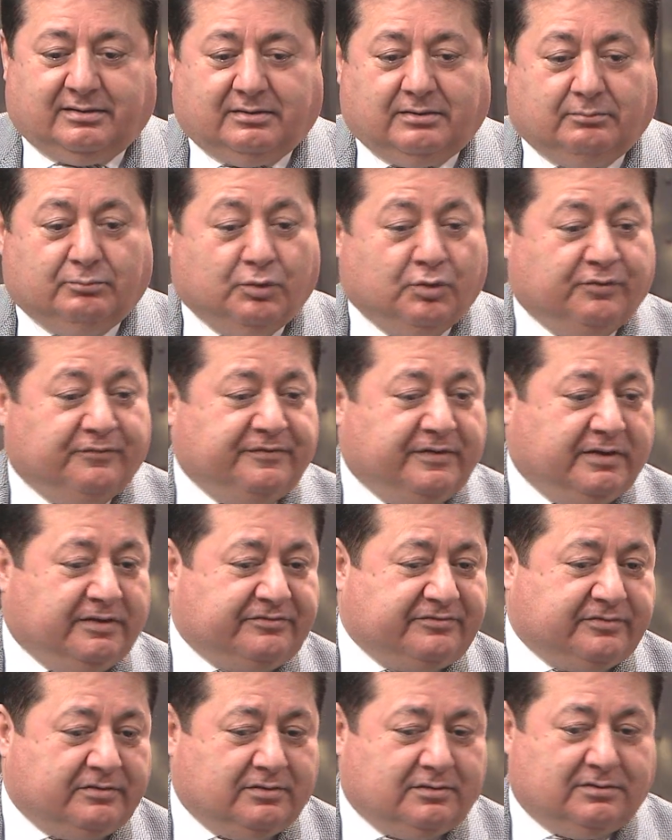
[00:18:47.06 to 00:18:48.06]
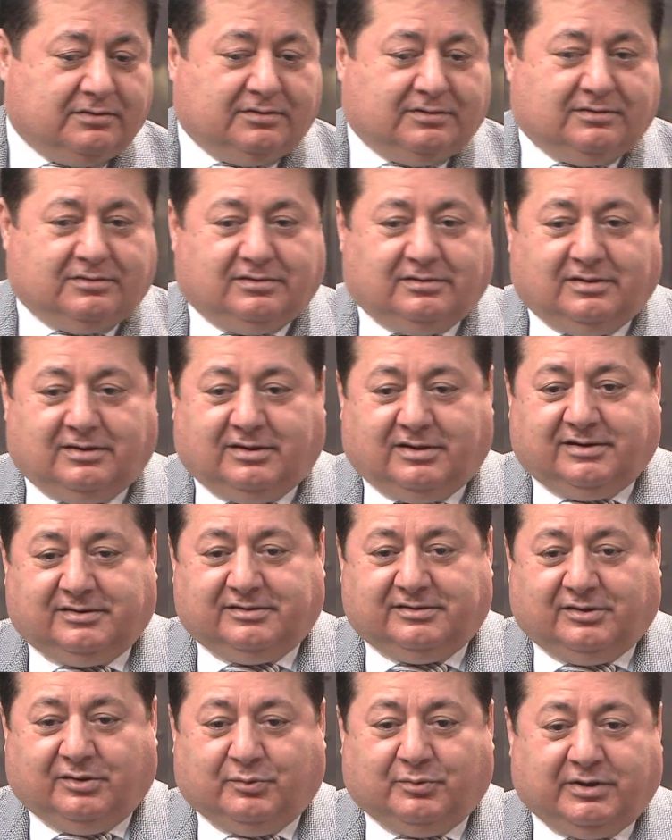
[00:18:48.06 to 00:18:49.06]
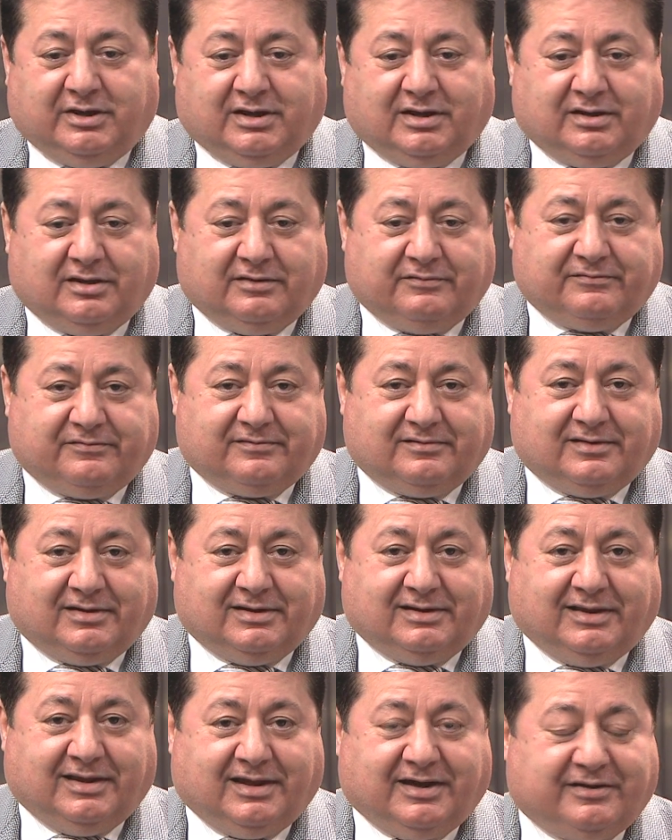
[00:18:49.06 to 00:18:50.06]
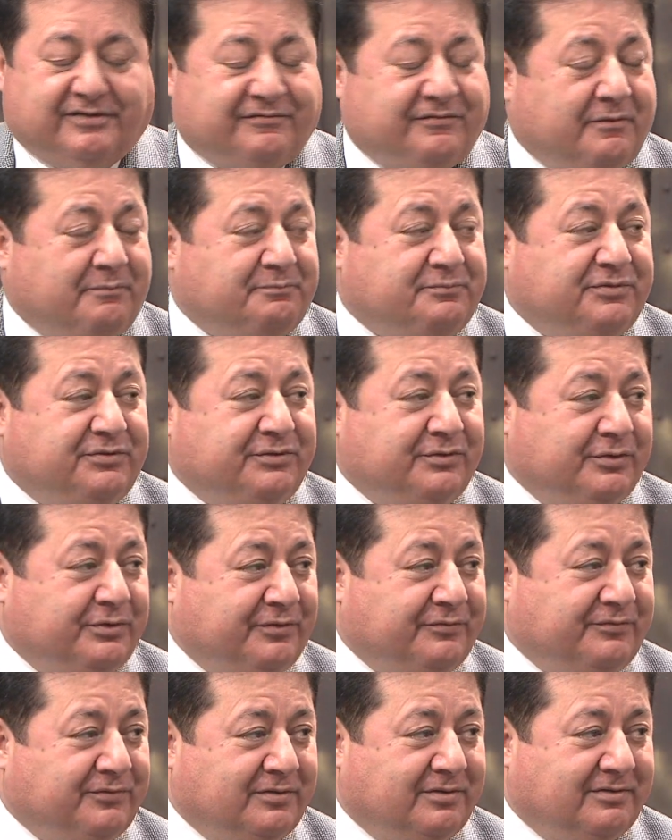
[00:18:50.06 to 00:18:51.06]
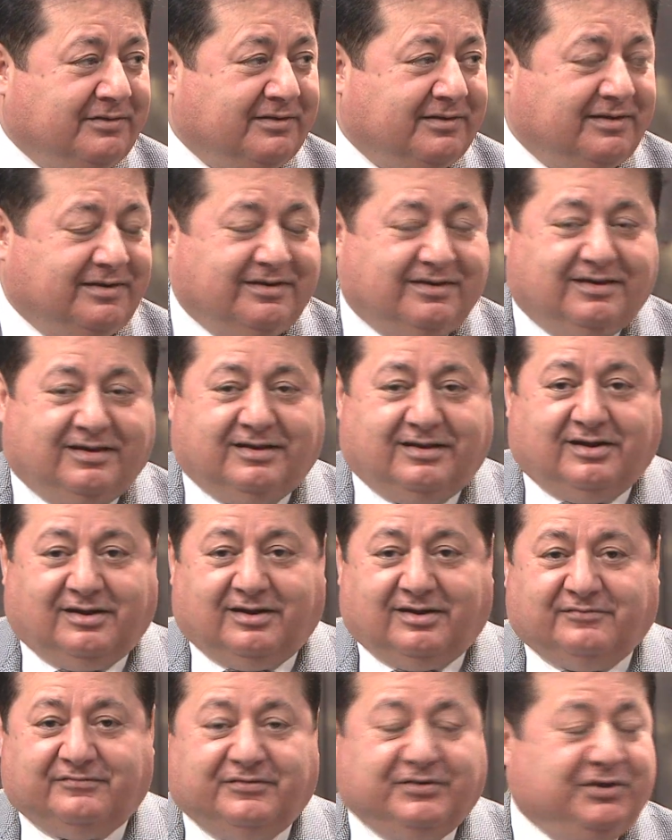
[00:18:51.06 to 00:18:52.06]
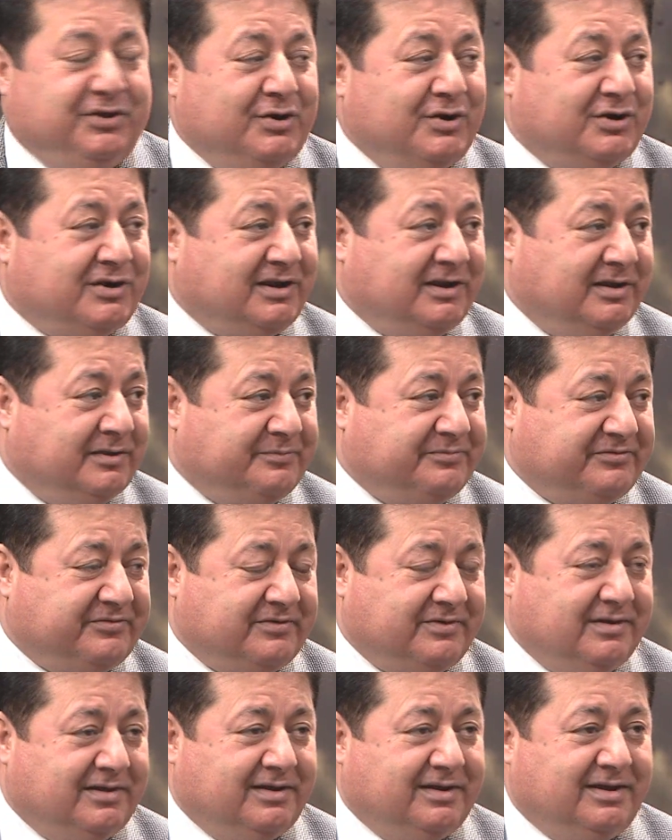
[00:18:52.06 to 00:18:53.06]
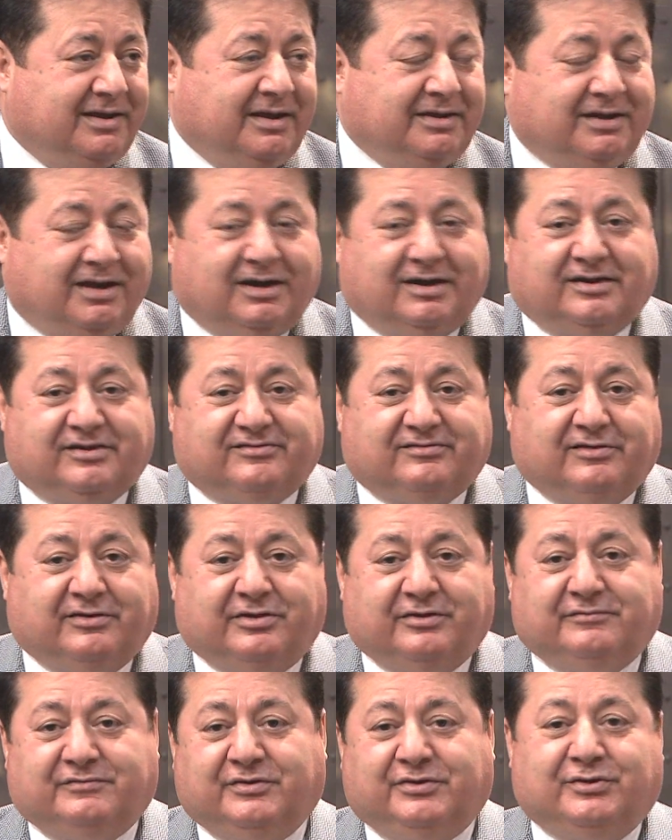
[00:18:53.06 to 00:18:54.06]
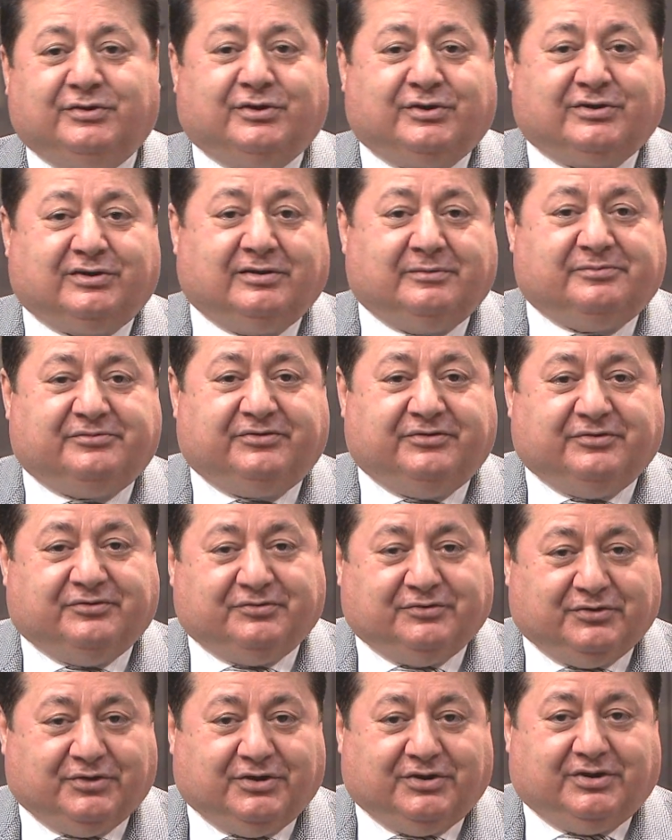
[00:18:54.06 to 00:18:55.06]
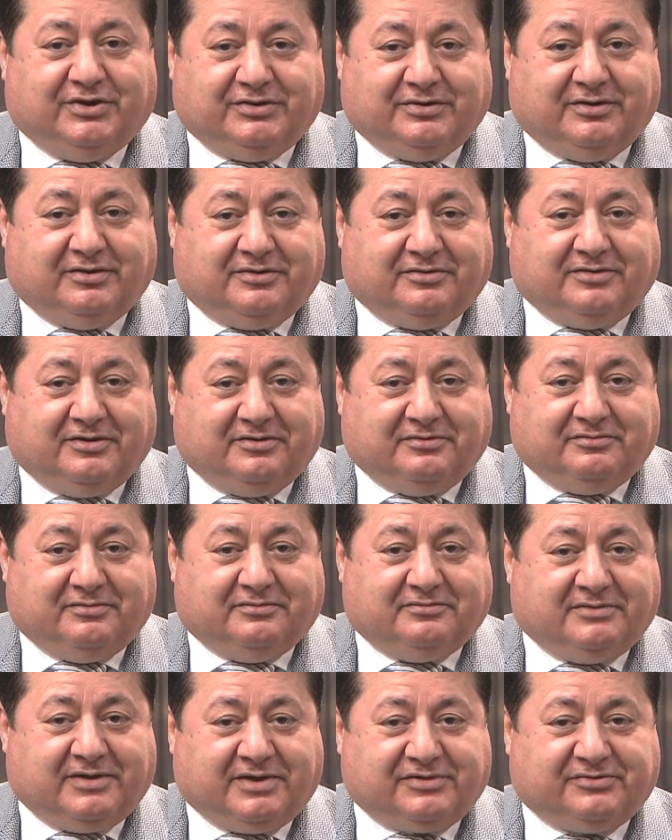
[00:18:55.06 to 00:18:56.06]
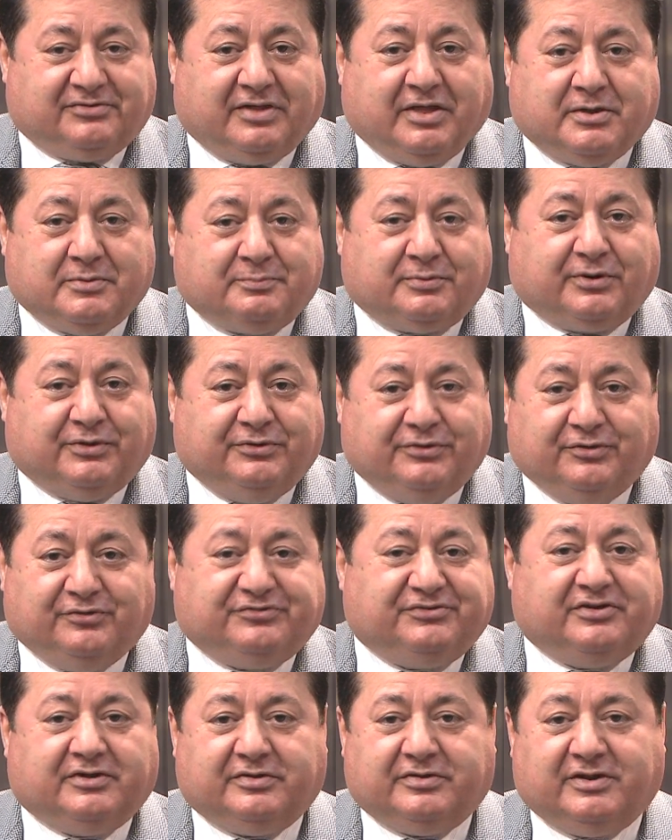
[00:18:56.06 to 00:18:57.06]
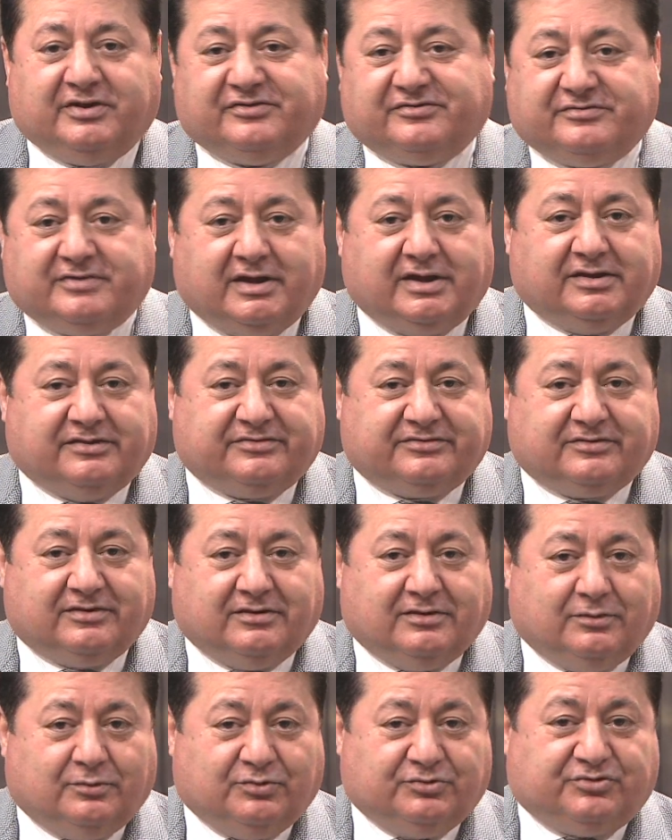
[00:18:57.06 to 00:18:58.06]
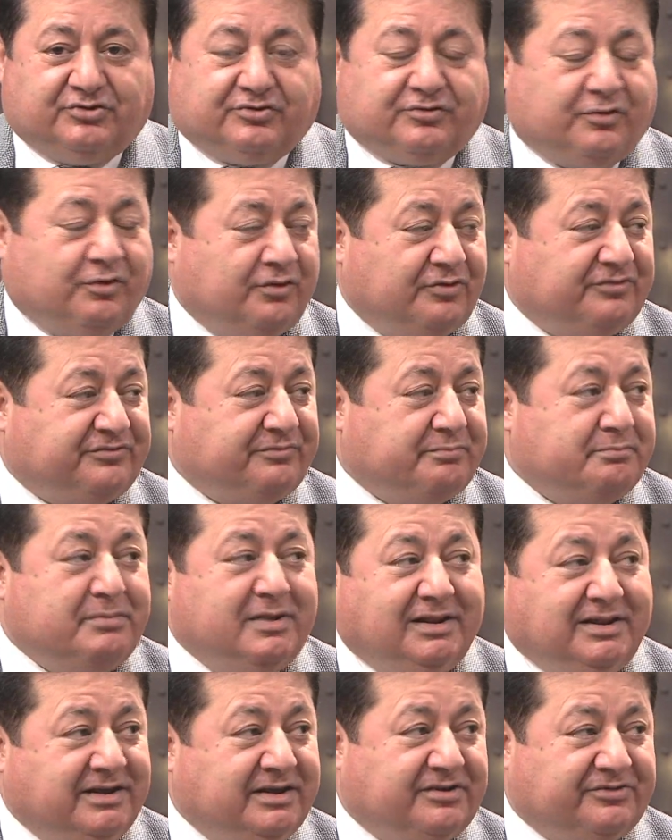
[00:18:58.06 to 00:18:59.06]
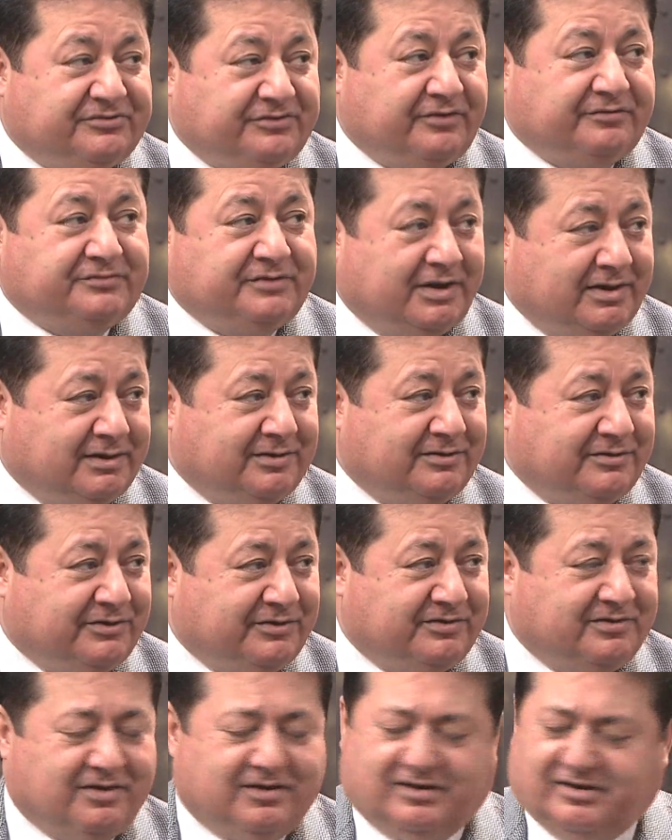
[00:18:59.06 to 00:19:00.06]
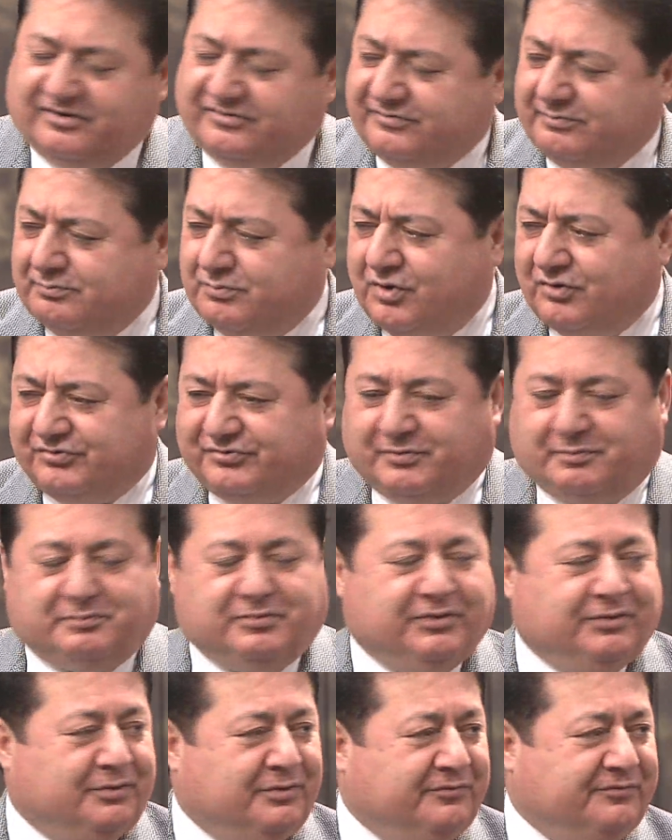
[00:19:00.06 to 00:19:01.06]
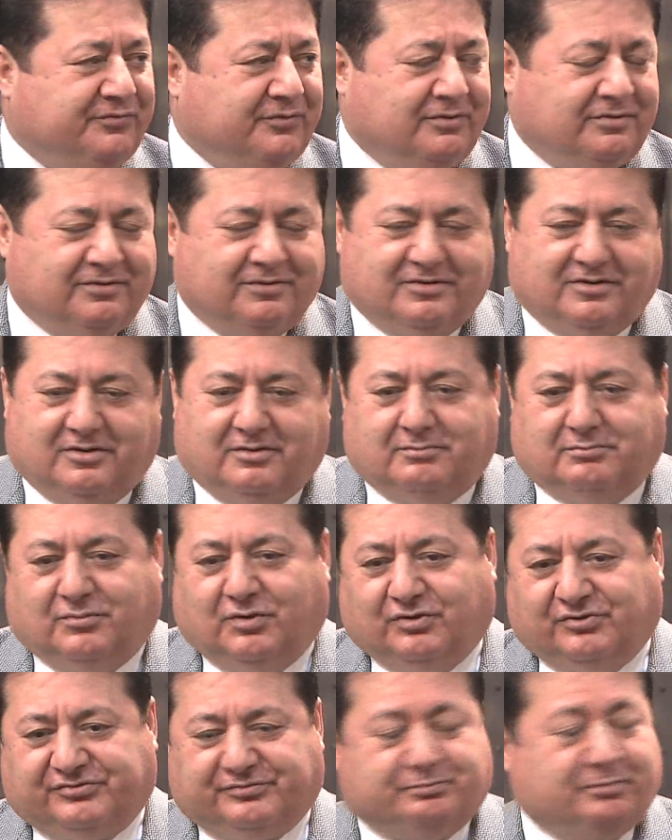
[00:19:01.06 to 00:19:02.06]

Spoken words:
movies, and we have a lot of beautiful video clips. And honestly, the video clips that they producing these days, which it costs millions of dollars. It's most beautiful, most